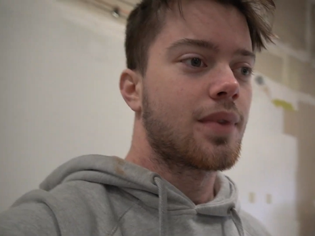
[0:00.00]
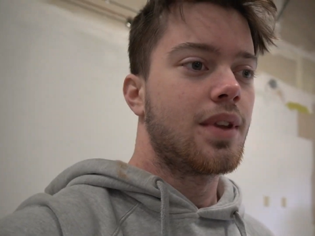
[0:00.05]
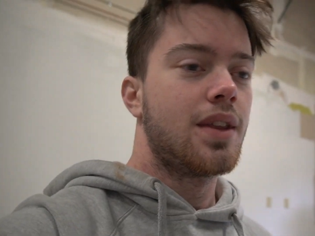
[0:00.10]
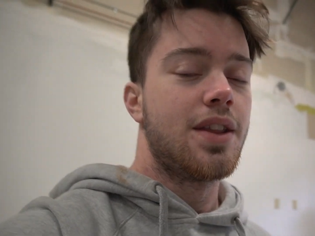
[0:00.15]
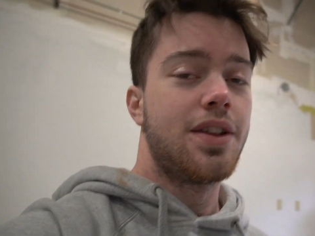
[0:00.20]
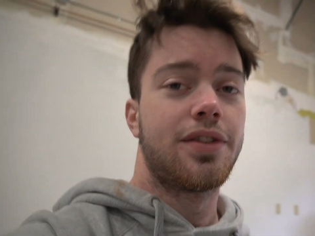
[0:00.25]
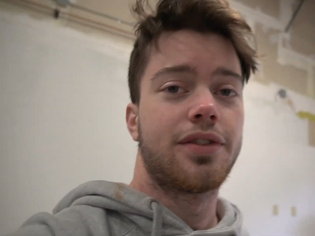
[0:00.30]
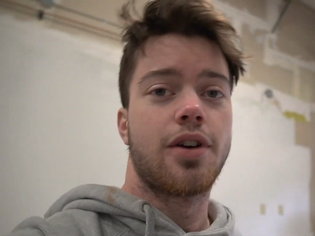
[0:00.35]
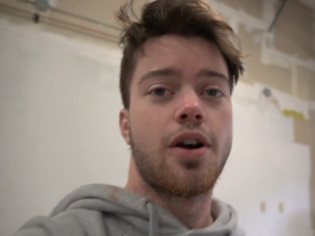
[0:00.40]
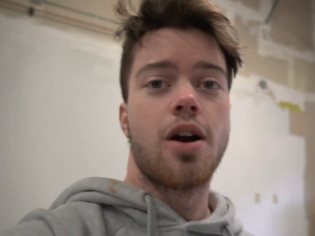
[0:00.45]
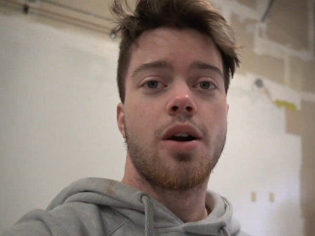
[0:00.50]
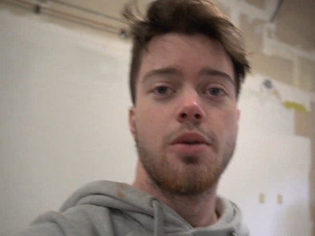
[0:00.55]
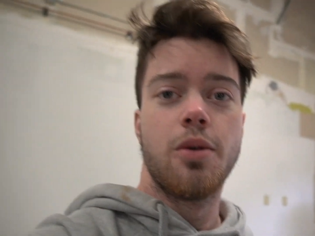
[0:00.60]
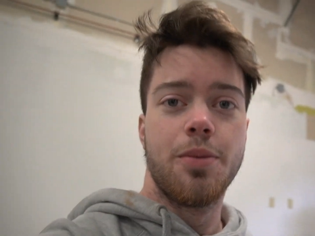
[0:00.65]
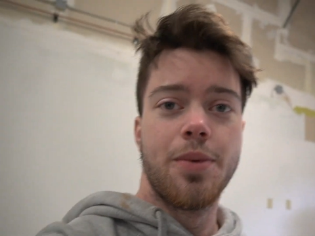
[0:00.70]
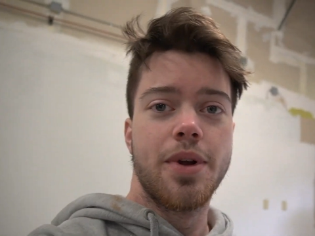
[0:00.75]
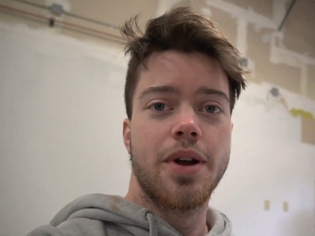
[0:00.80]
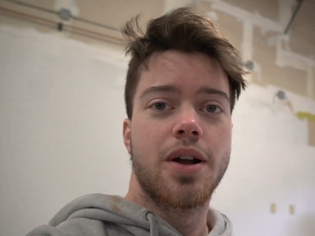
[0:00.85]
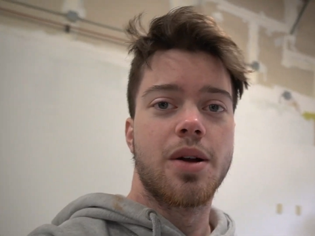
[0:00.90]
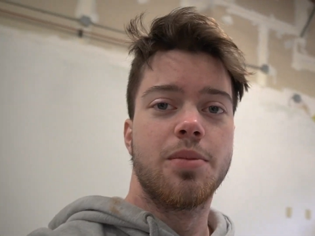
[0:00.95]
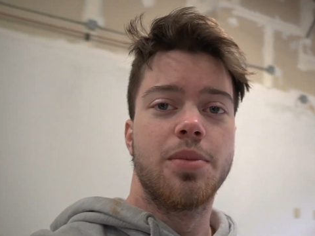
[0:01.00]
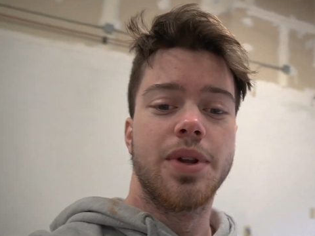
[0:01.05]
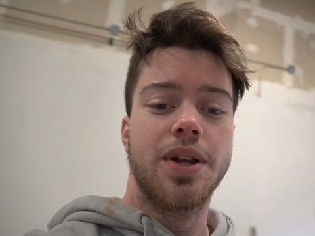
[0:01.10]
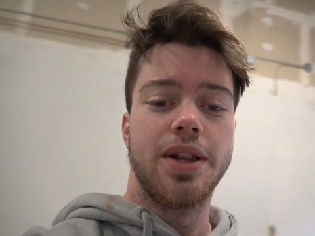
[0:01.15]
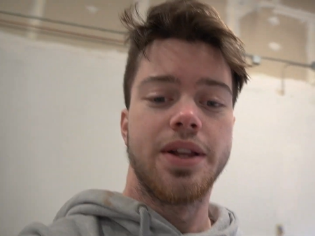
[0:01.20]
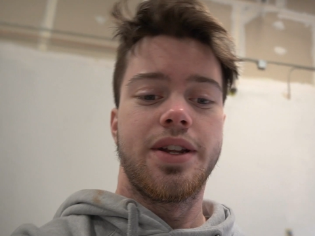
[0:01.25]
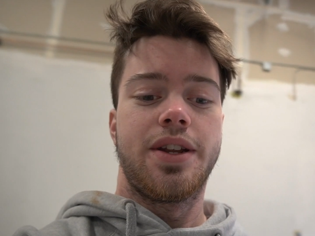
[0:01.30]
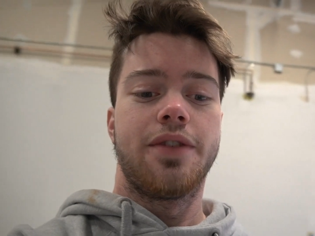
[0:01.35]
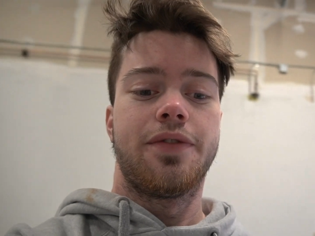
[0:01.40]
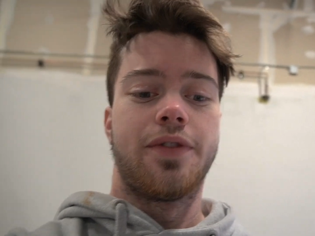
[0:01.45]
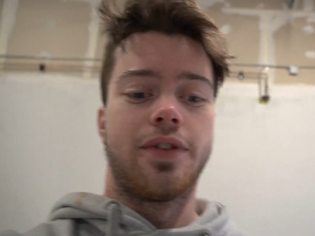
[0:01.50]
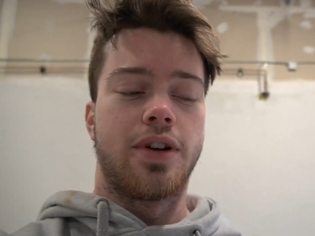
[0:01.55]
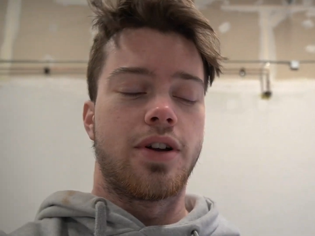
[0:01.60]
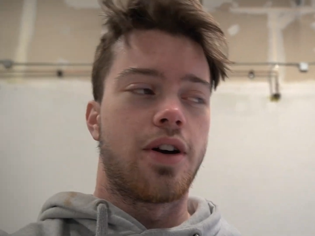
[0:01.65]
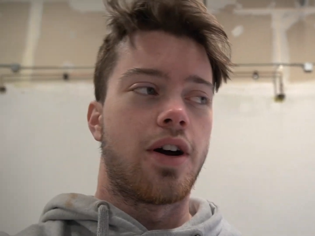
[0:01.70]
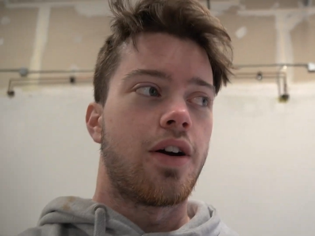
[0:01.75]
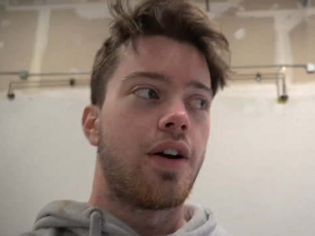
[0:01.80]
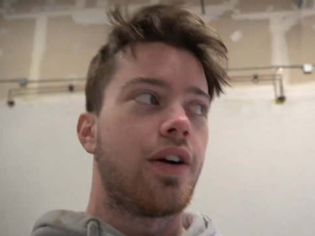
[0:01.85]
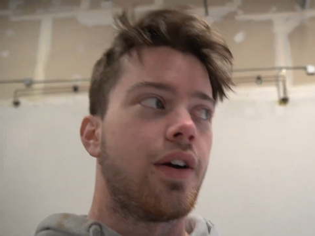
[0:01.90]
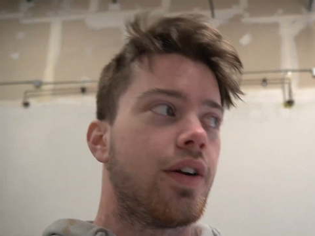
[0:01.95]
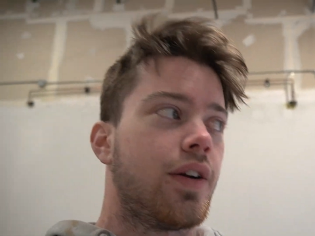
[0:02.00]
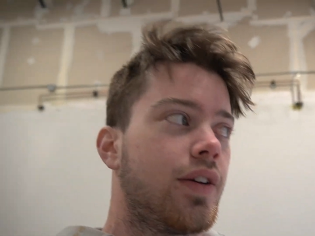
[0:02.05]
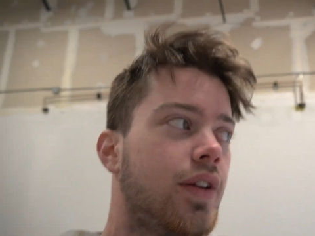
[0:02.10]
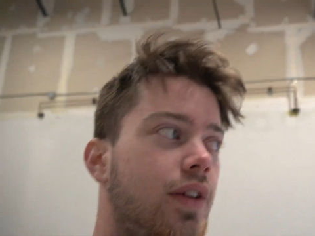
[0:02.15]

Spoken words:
This car will be a completely different car